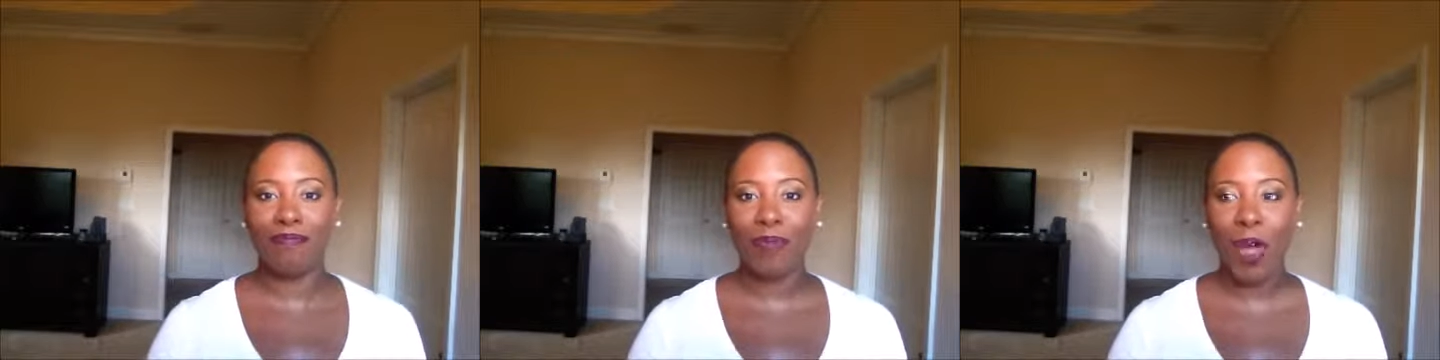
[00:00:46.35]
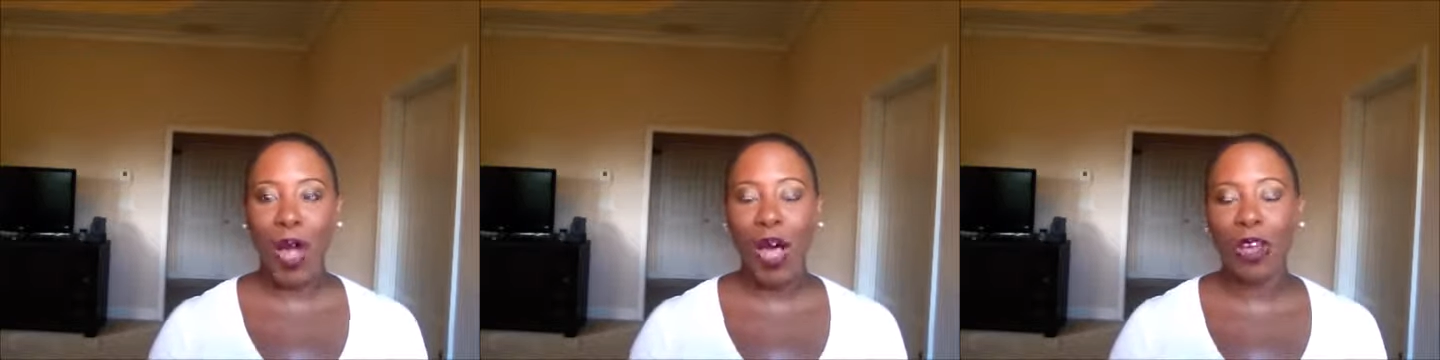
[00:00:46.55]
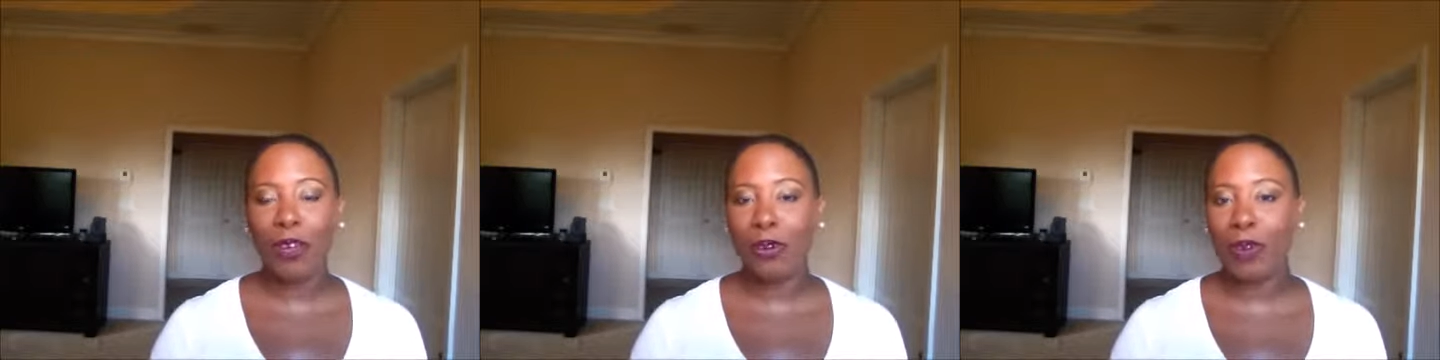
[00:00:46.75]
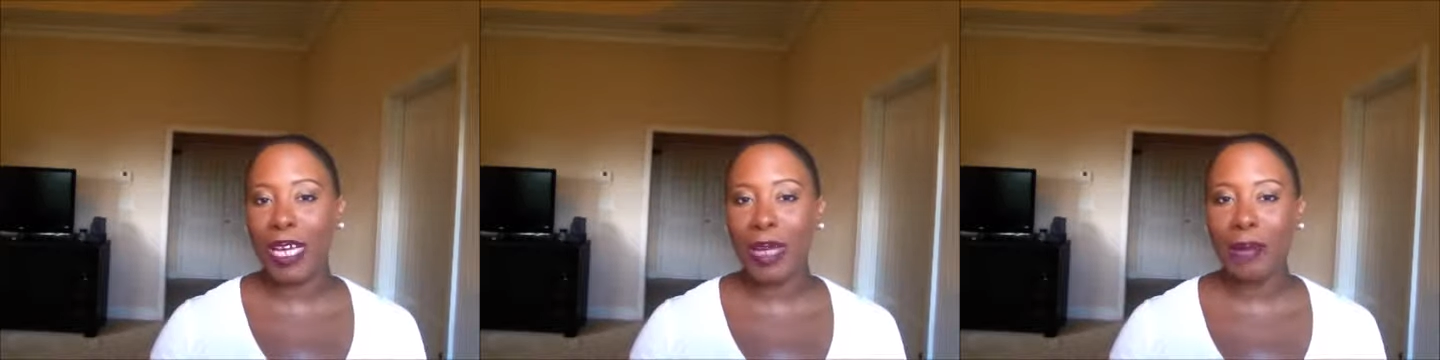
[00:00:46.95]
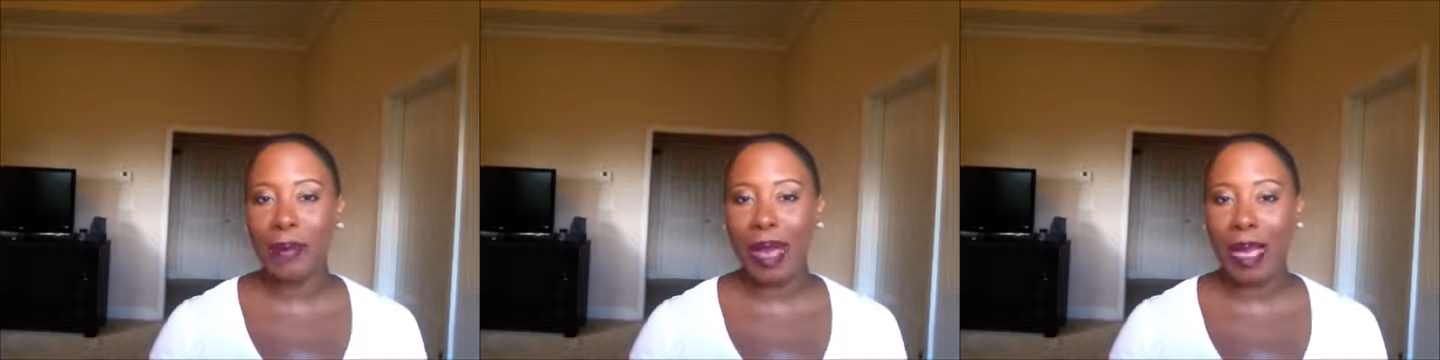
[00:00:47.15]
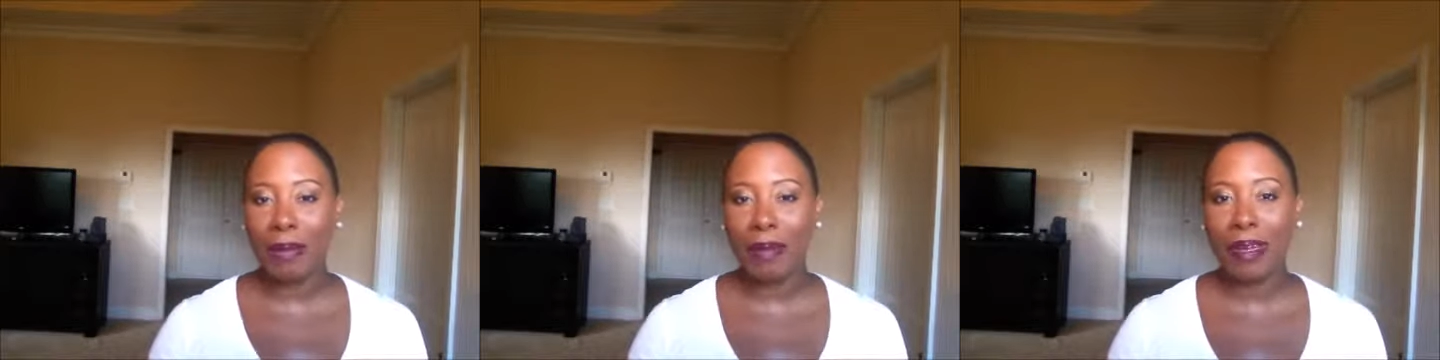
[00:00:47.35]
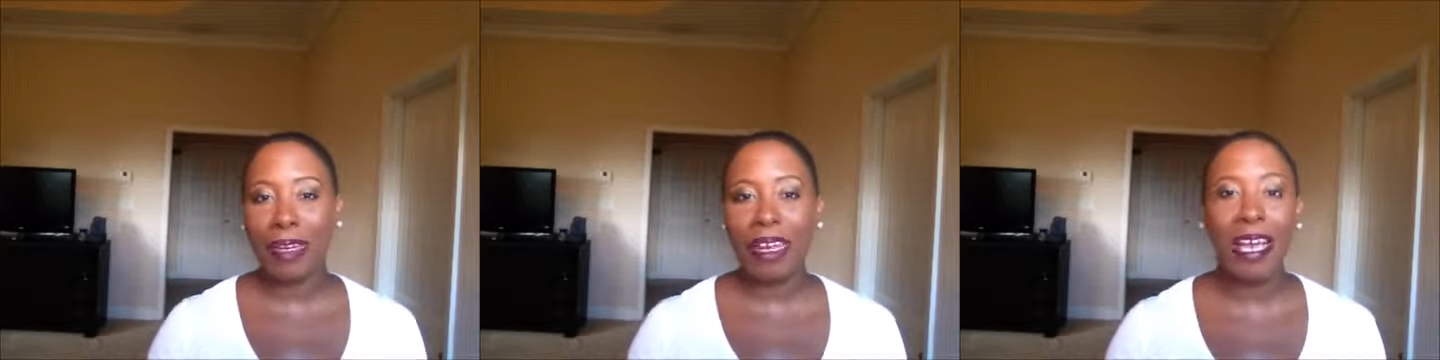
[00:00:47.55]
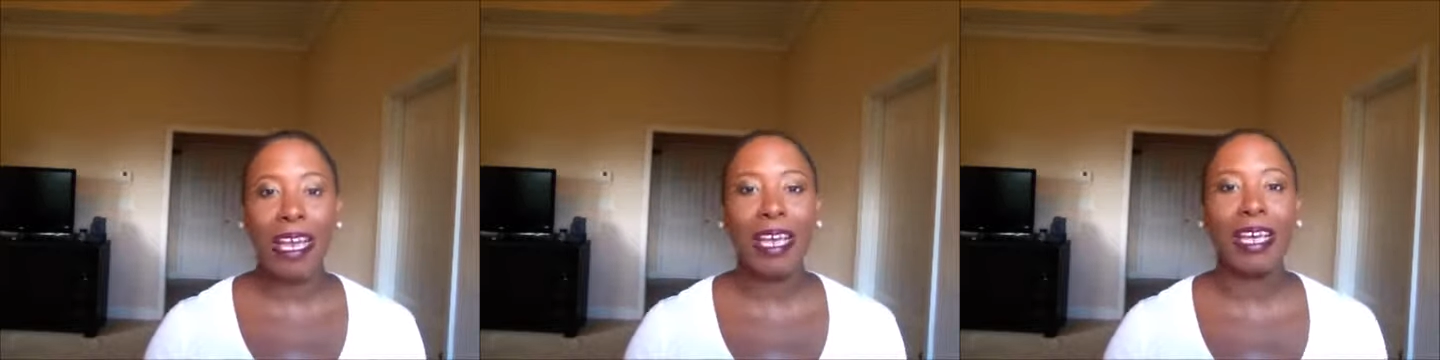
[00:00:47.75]
following my
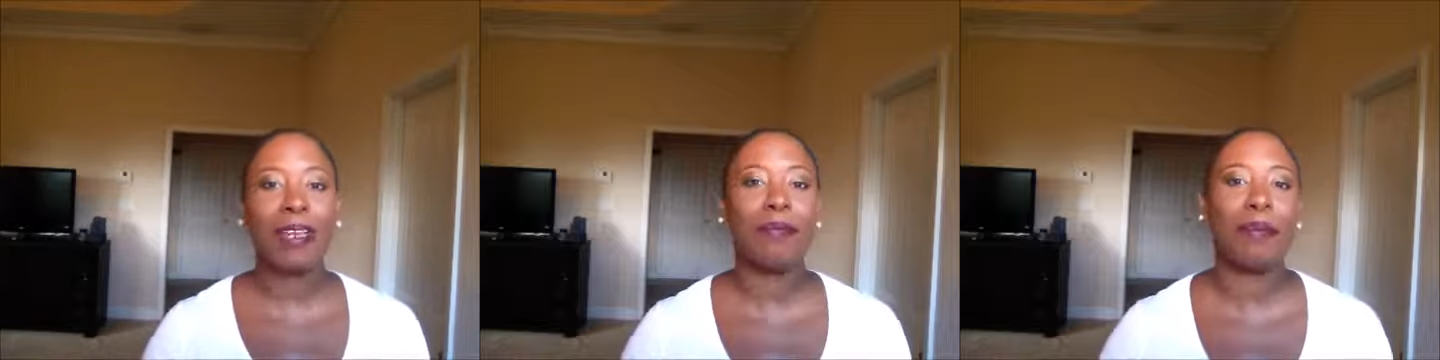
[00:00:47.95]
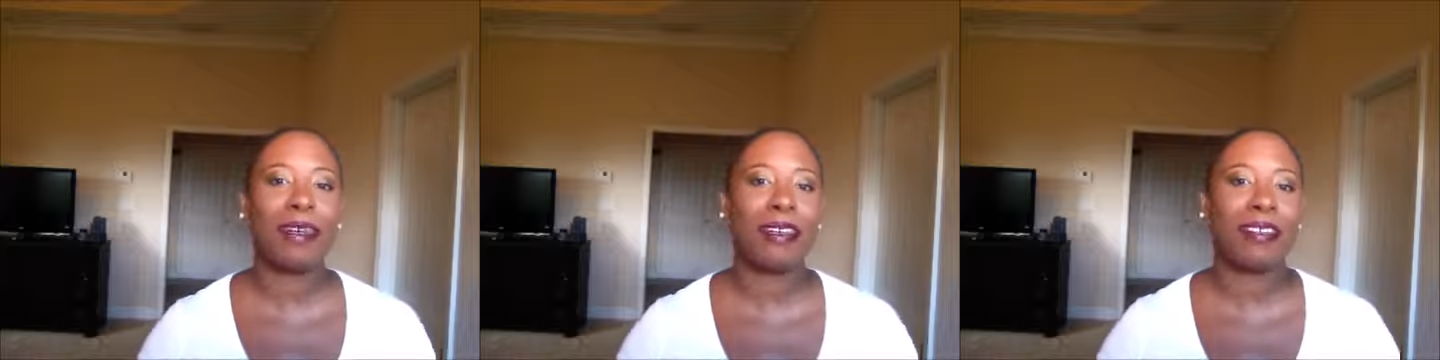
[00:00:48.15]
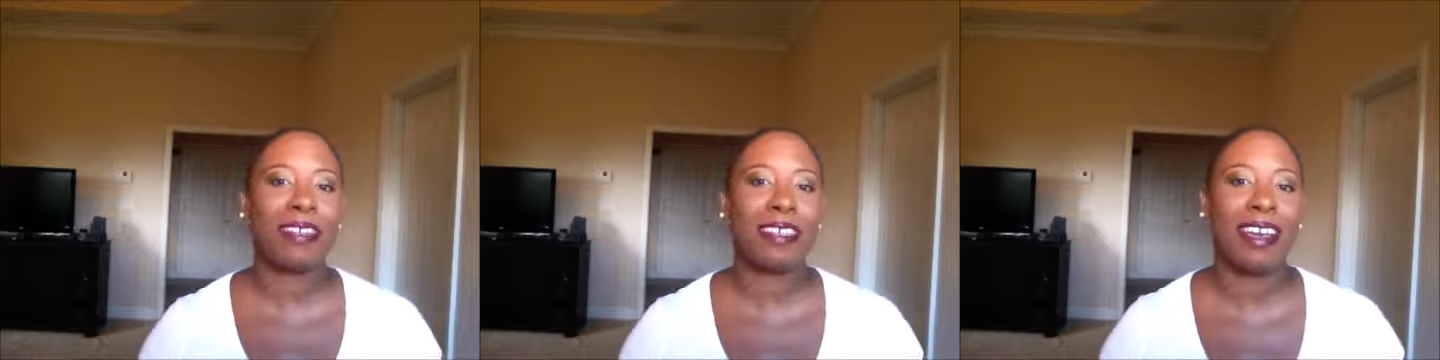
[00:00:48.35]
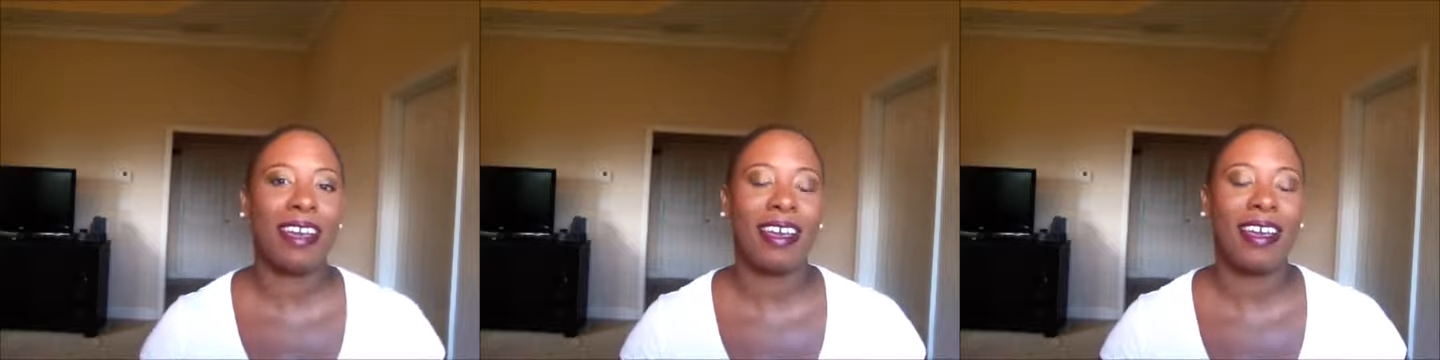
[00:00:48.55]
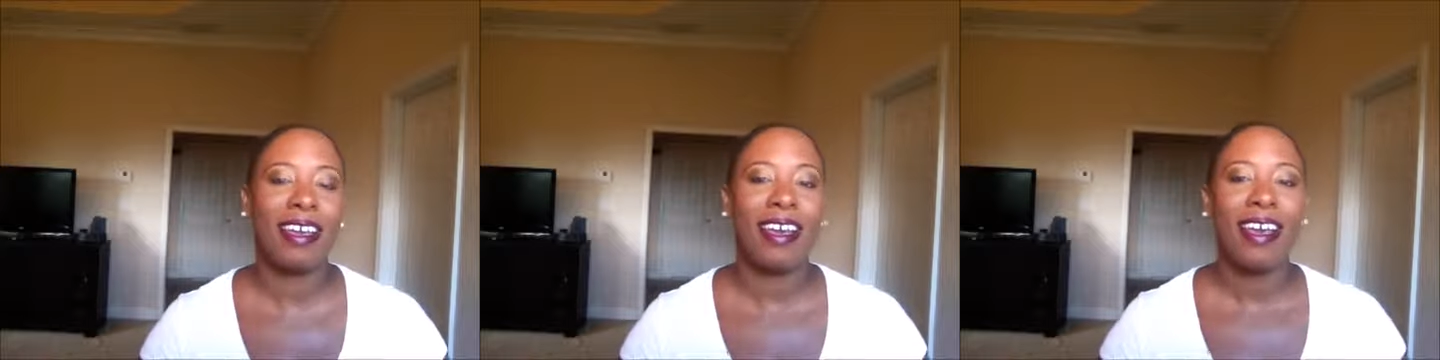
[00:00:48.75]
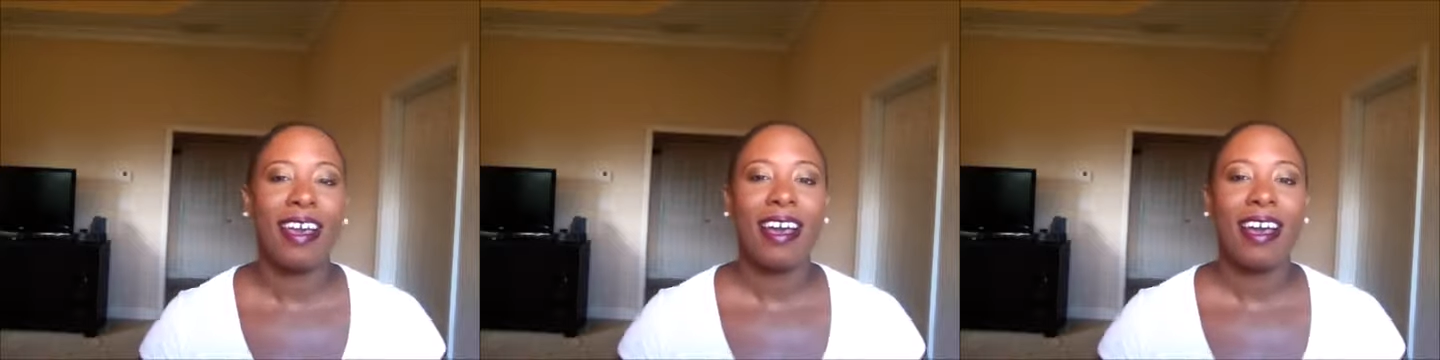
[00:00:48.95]
plan per se.